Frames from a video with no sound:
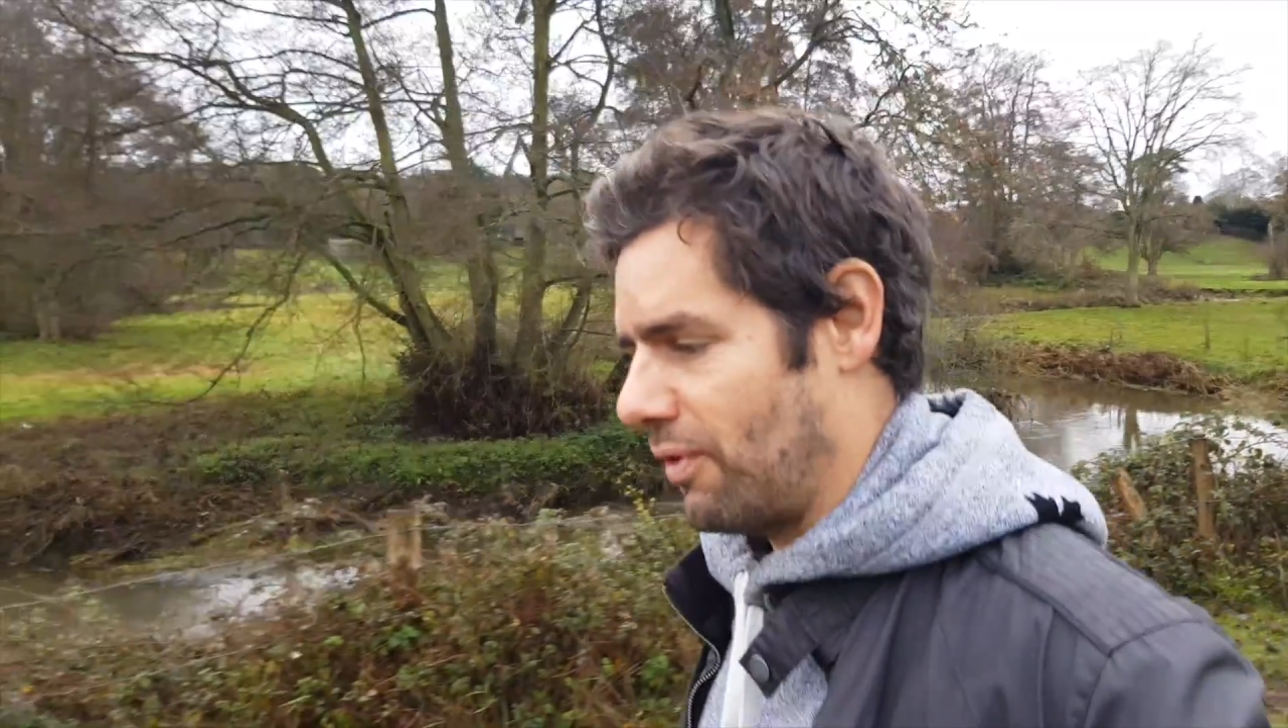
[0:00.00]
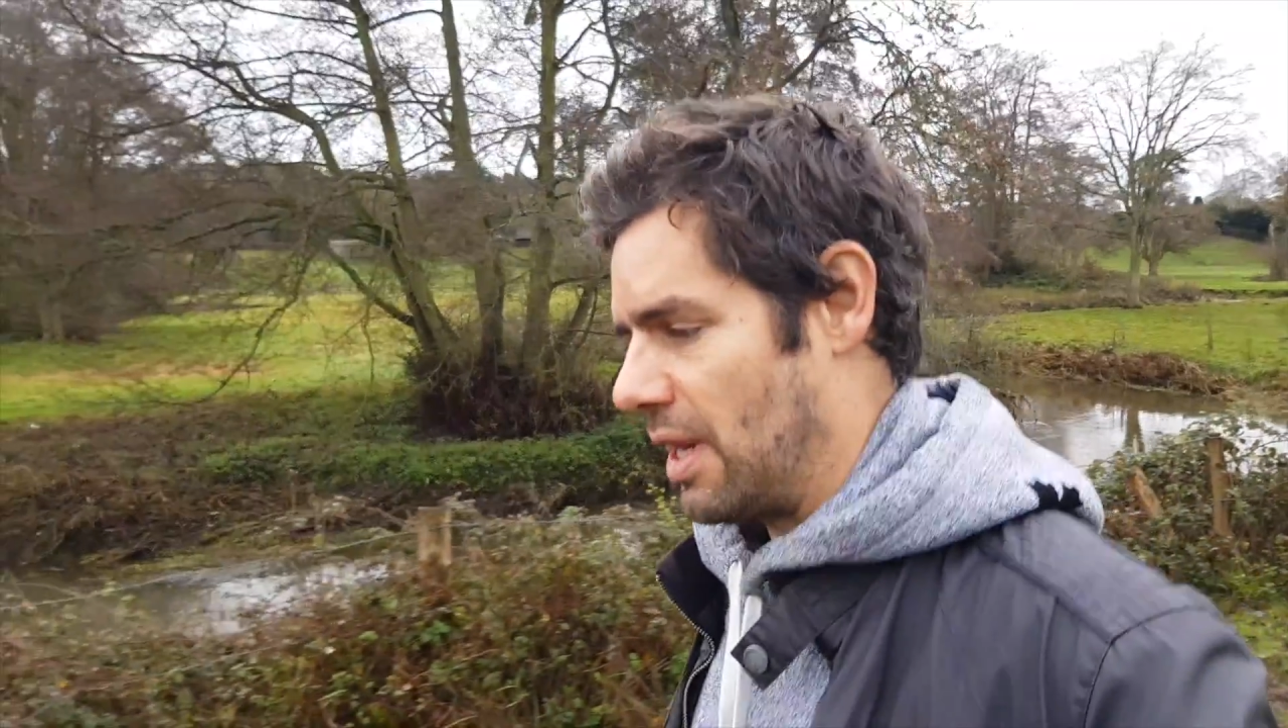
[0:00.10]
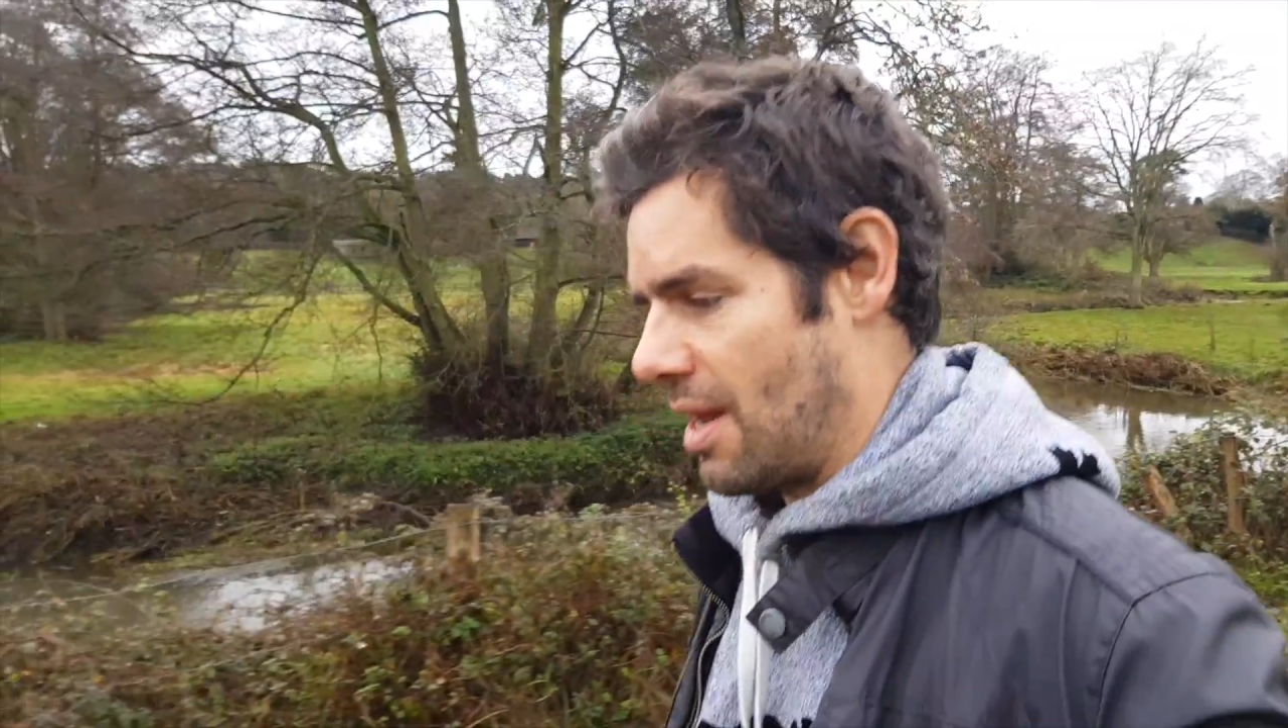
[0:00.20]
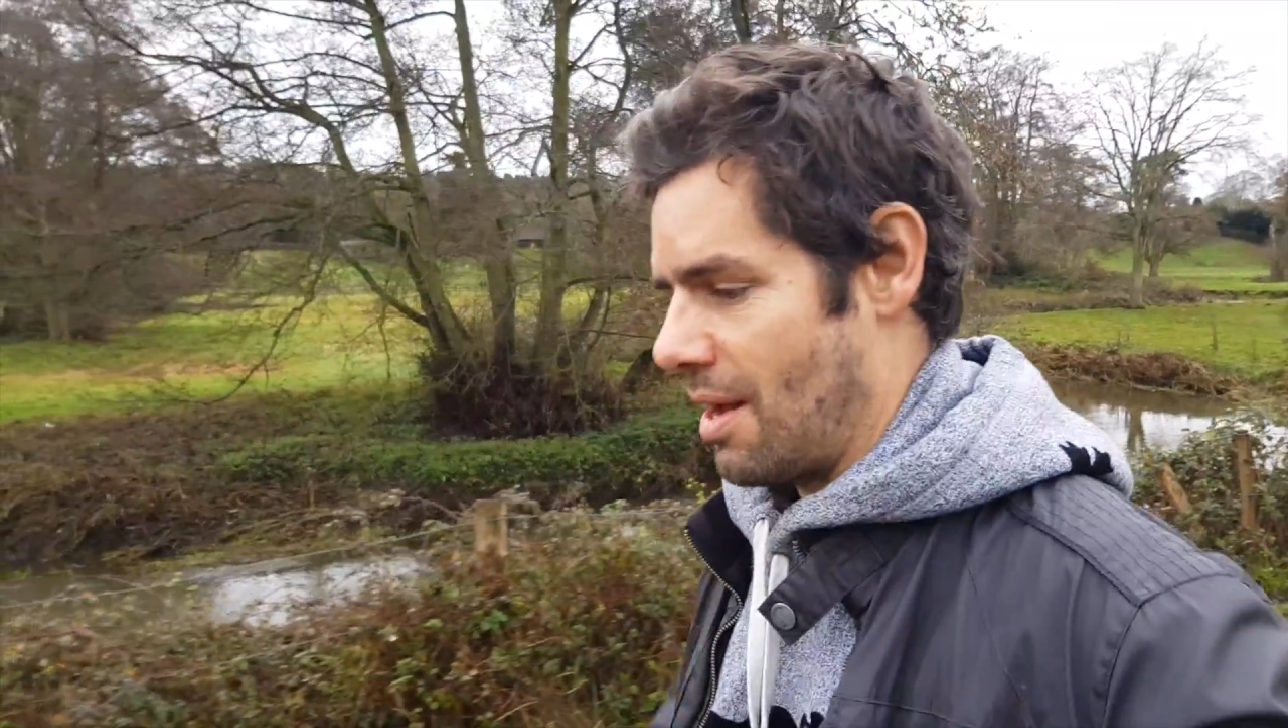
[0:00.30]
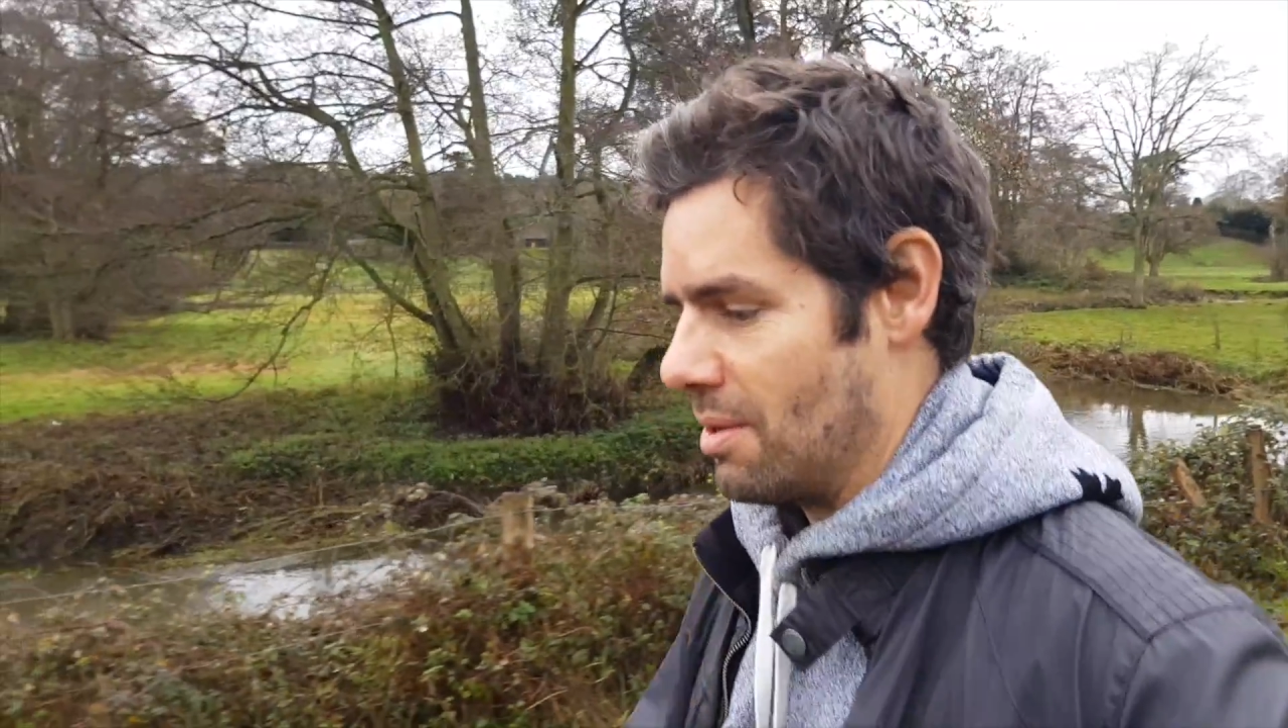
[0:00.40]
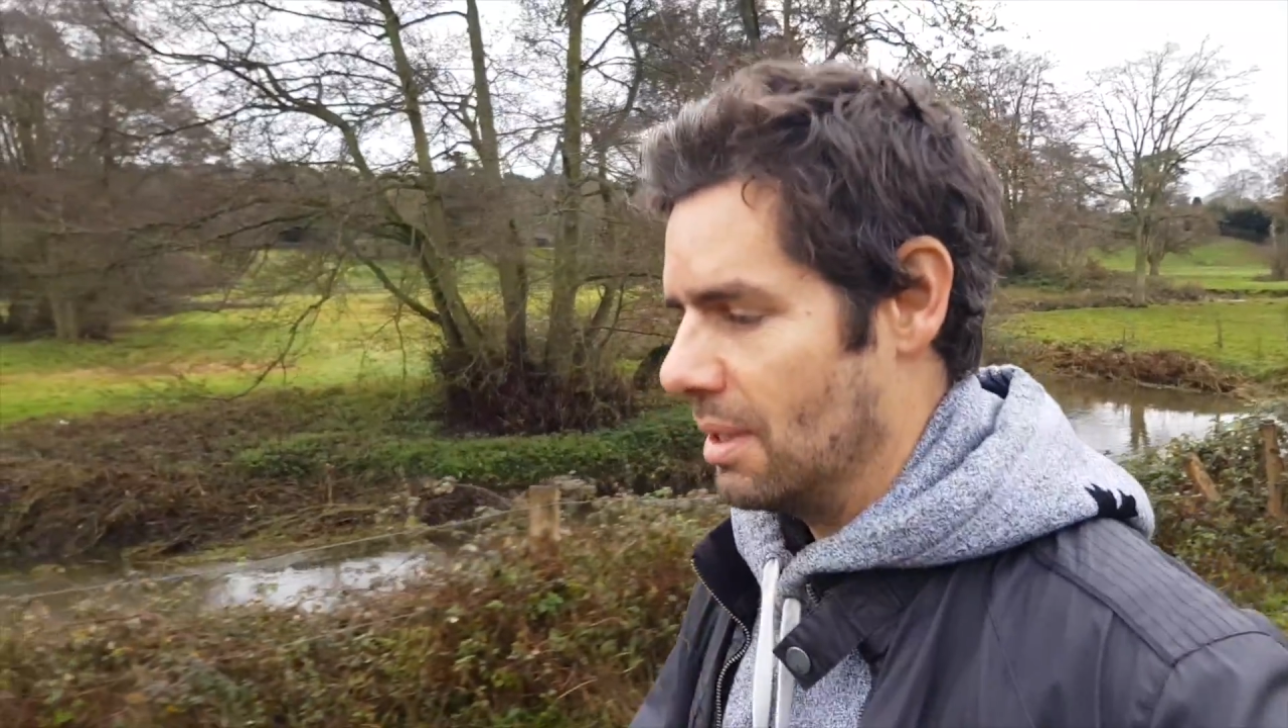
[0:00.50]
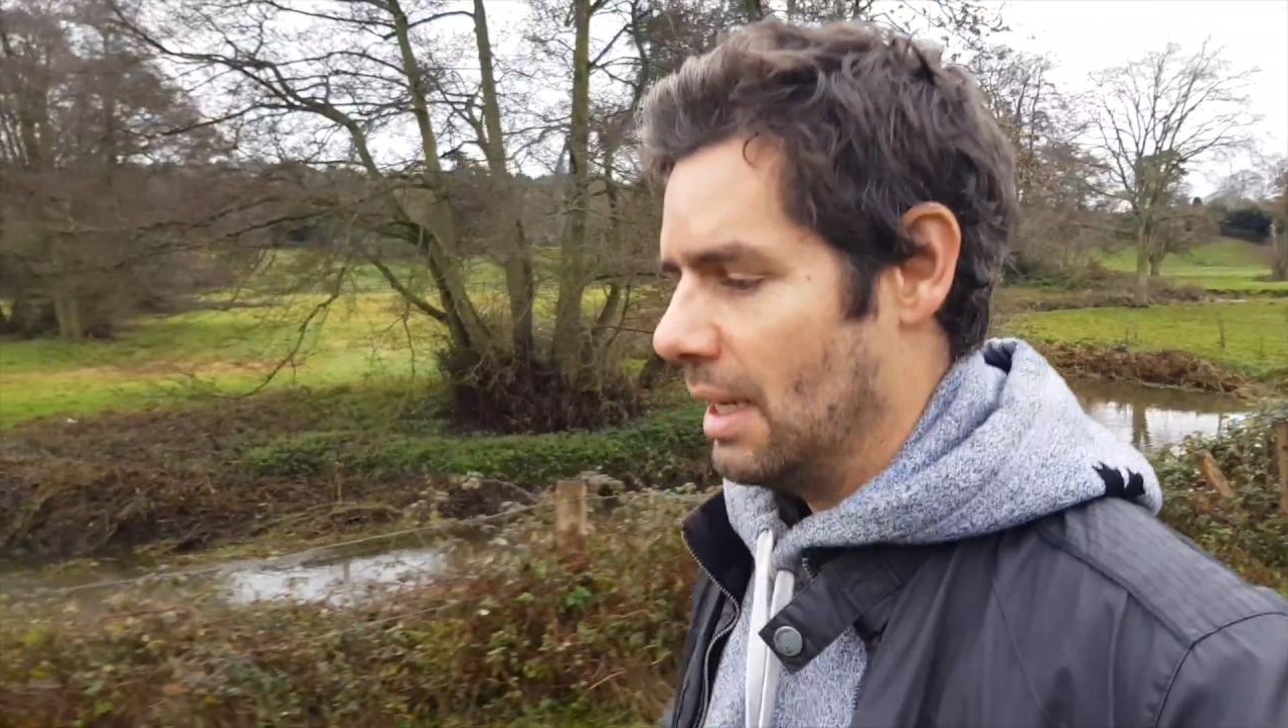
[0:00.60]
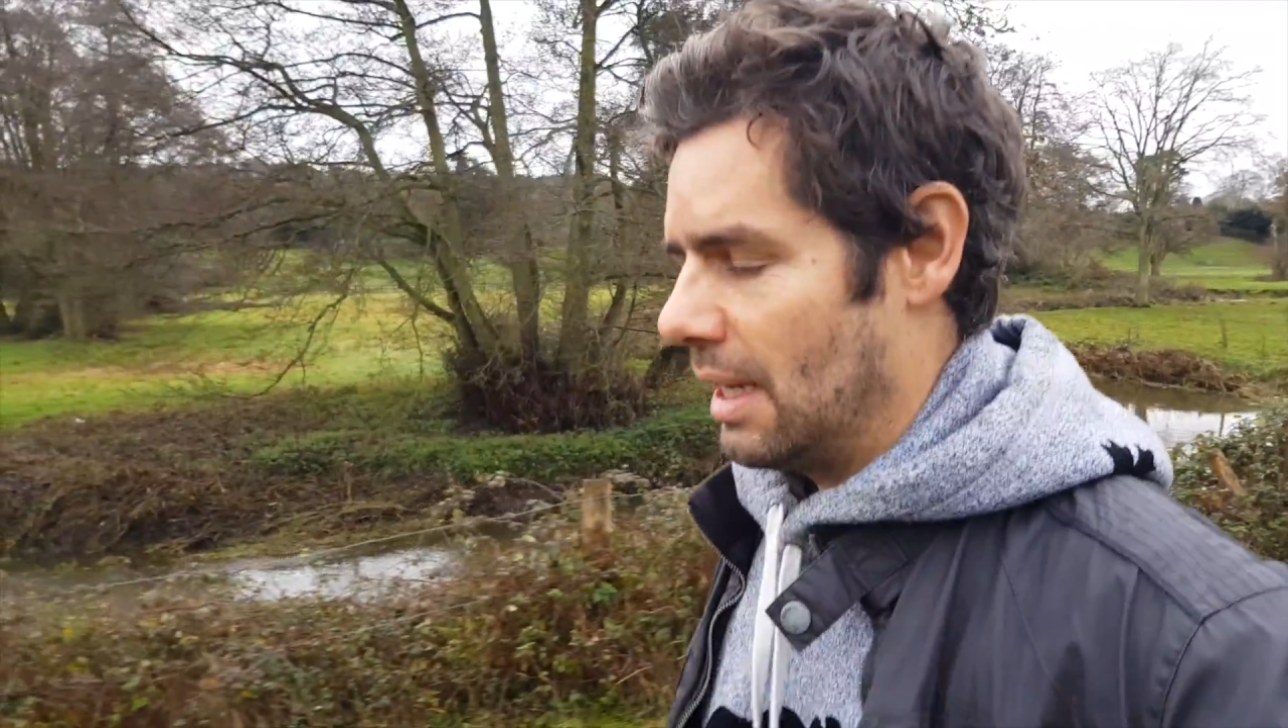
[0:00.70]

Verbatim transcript: video